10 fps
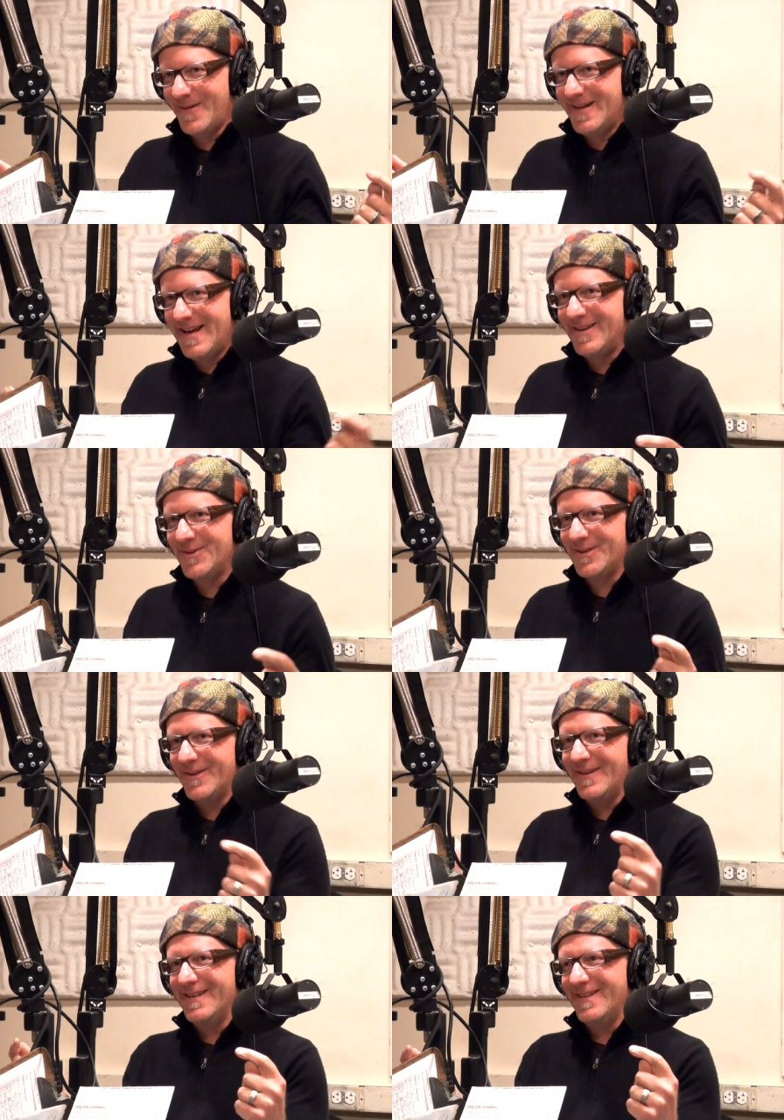there were nails
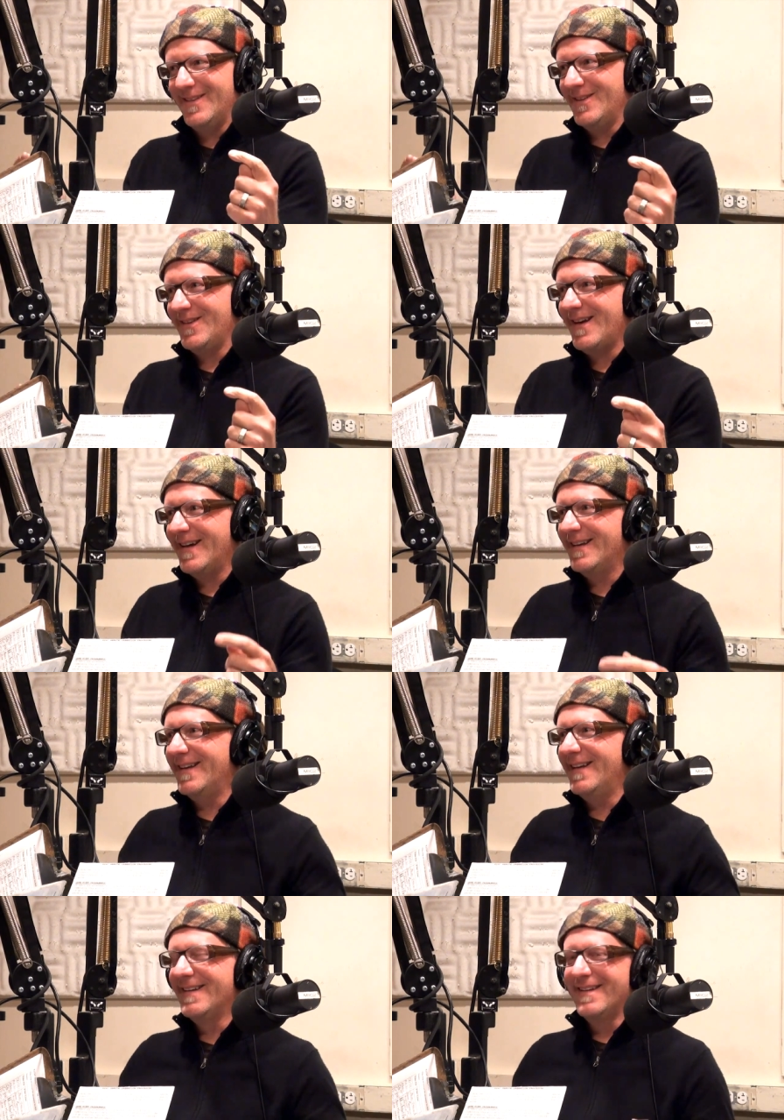going into the side
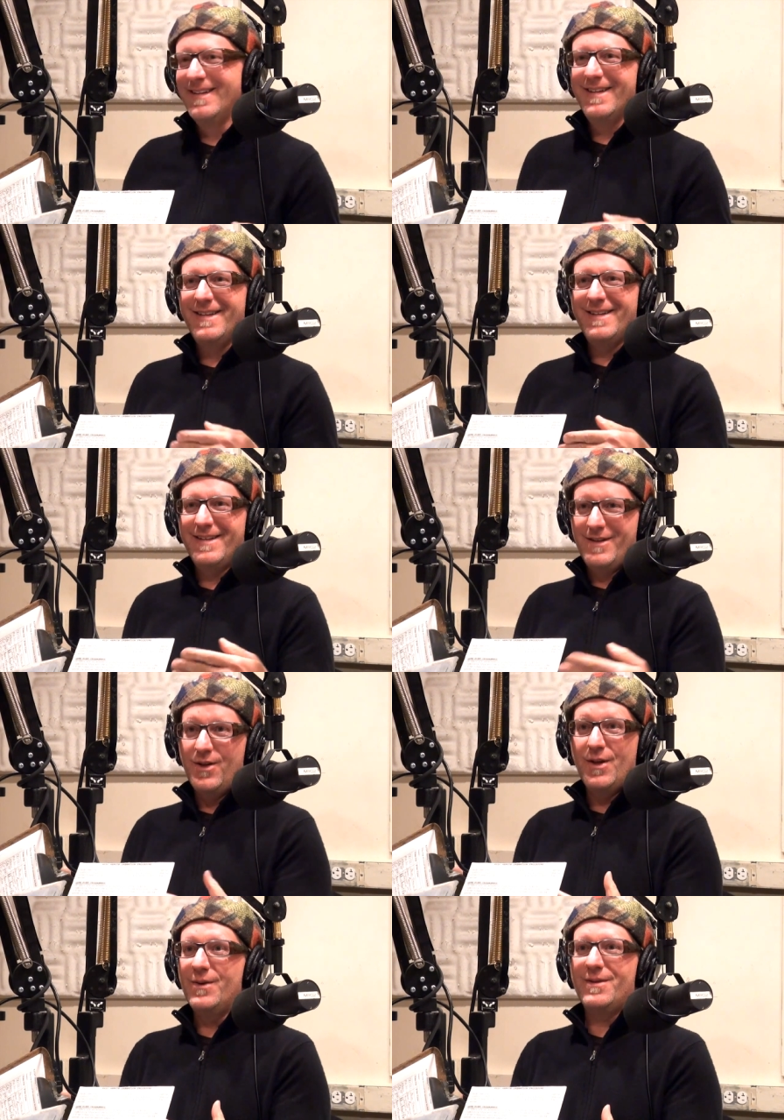and it, it
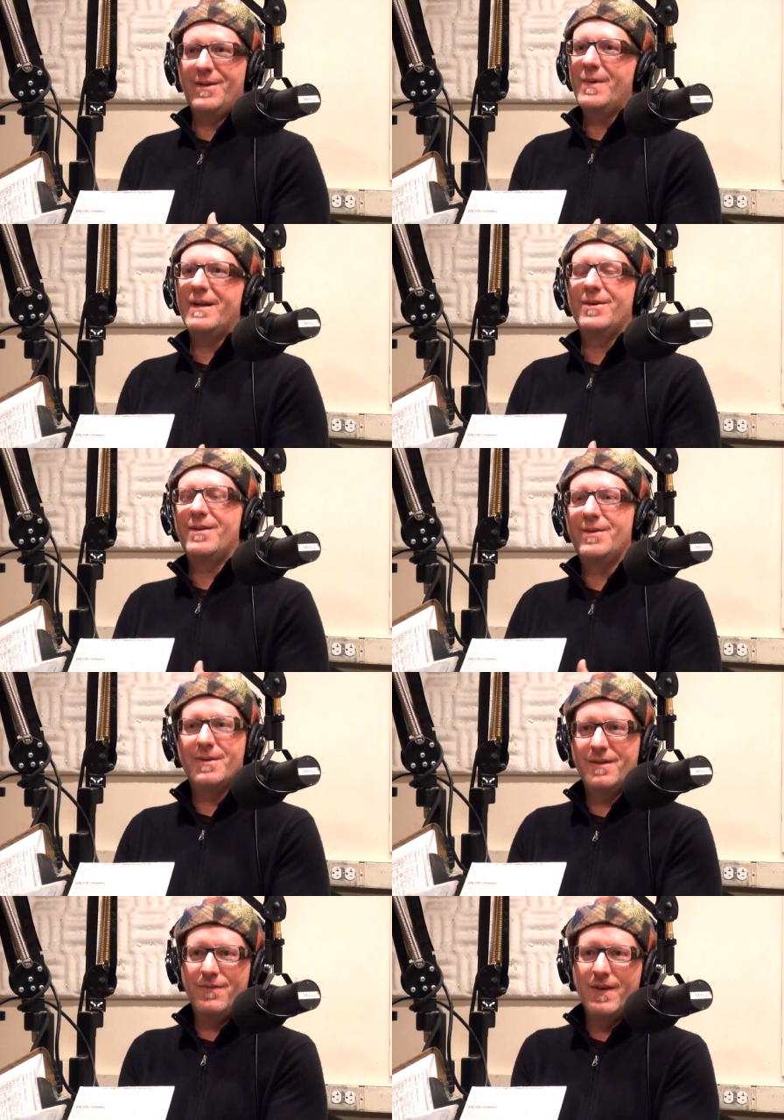closed the window. So
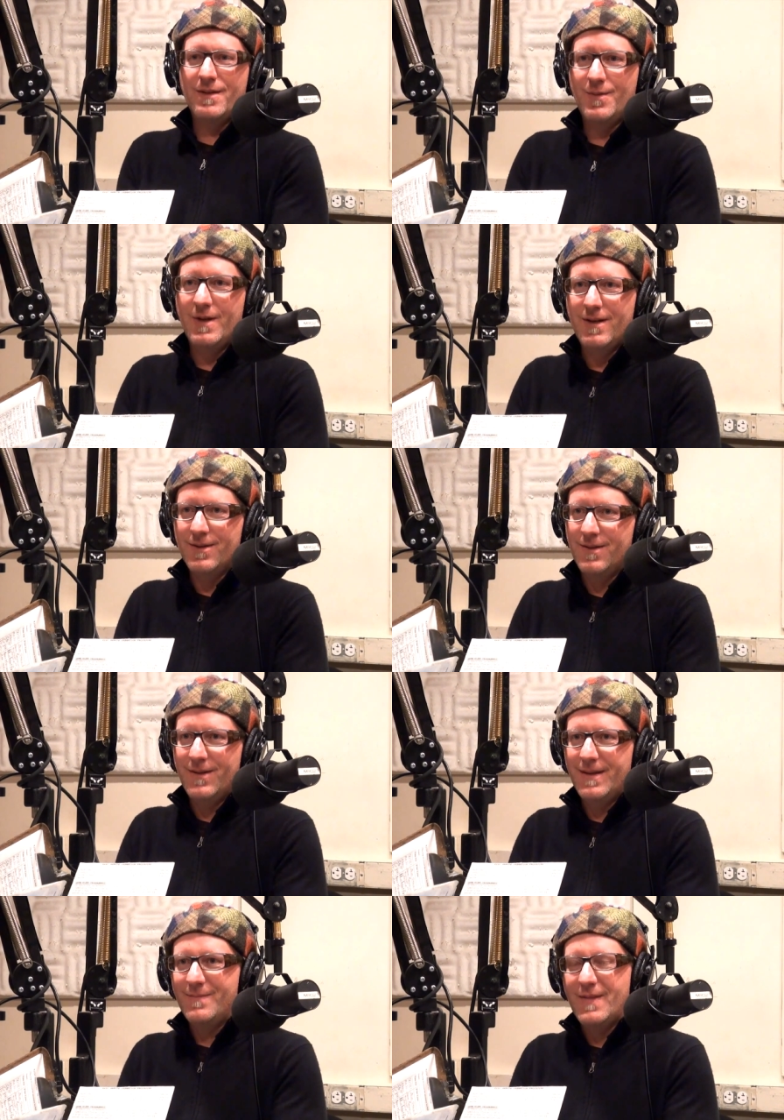it was a fixed window.
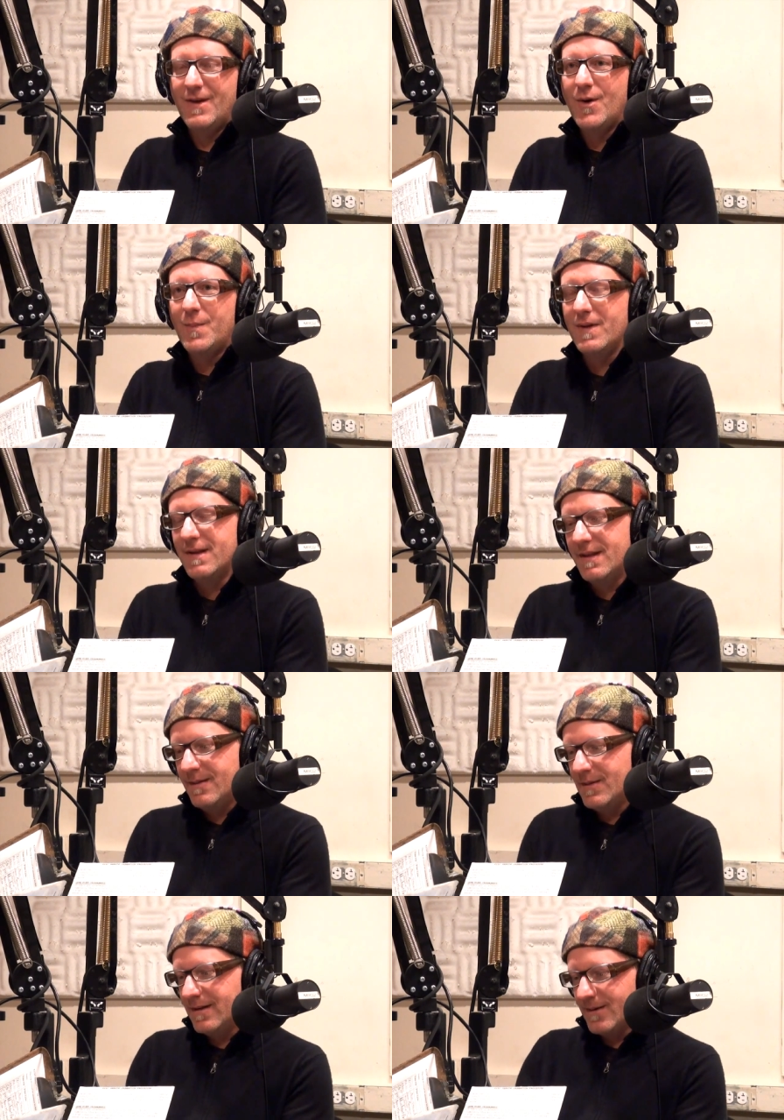So the, the open
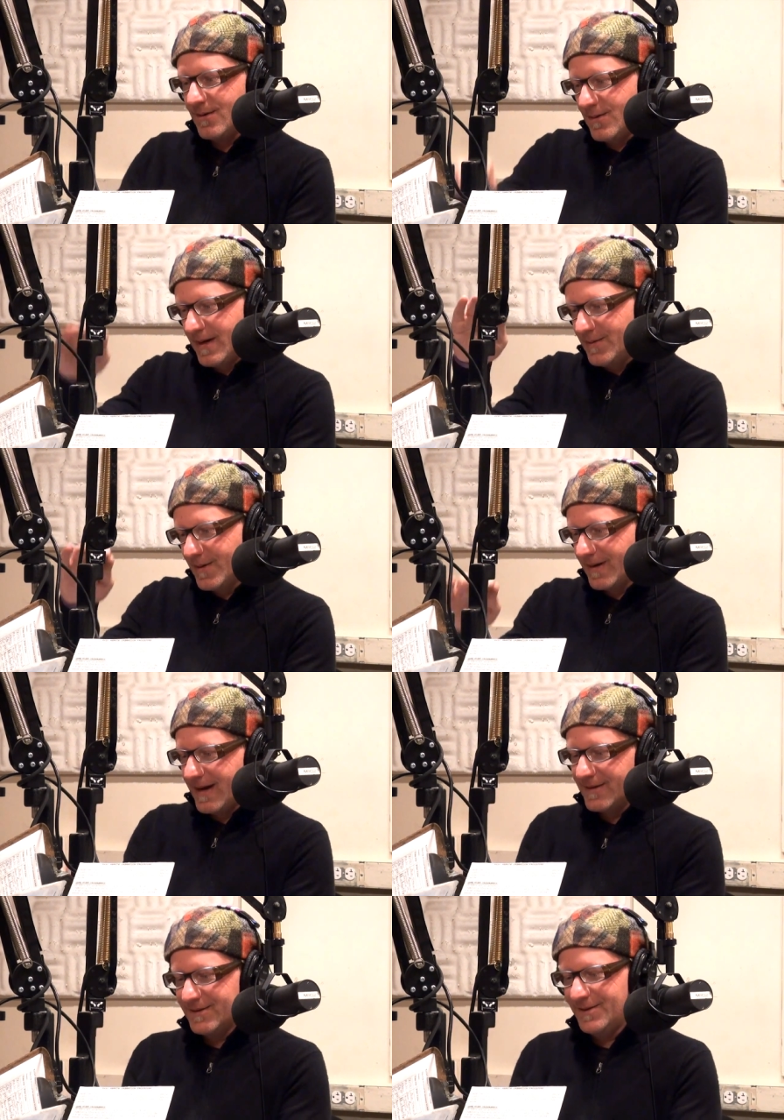theme didn't quite
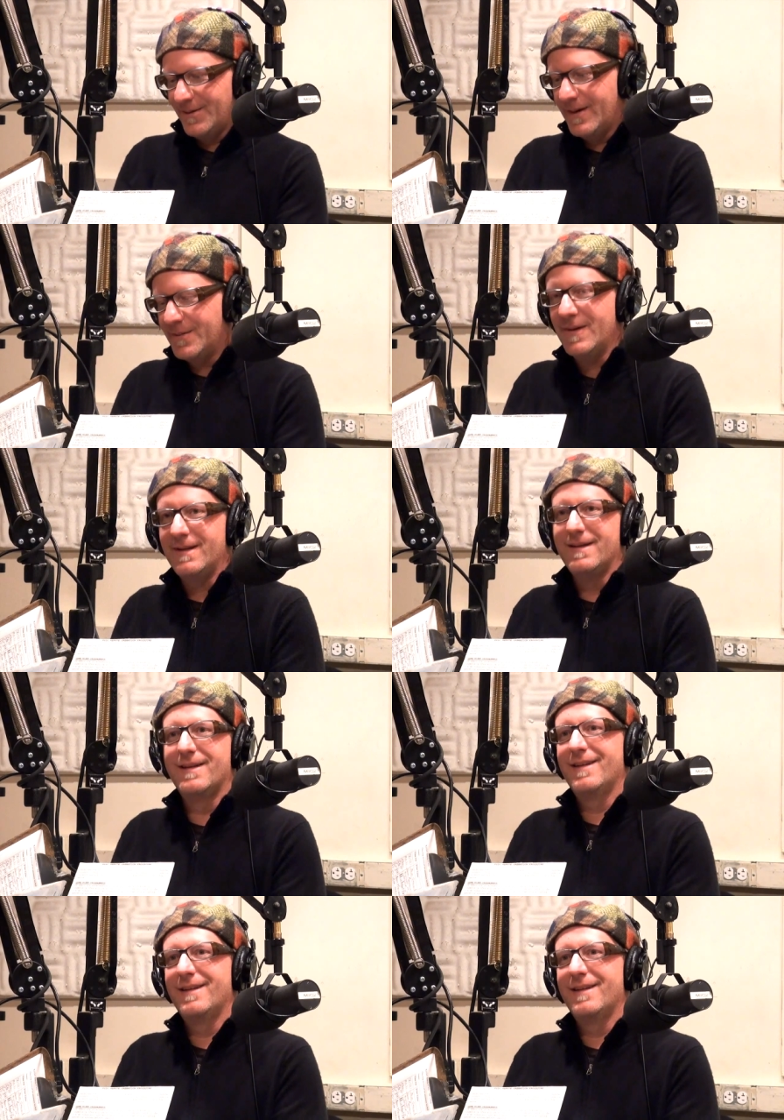work out so well. But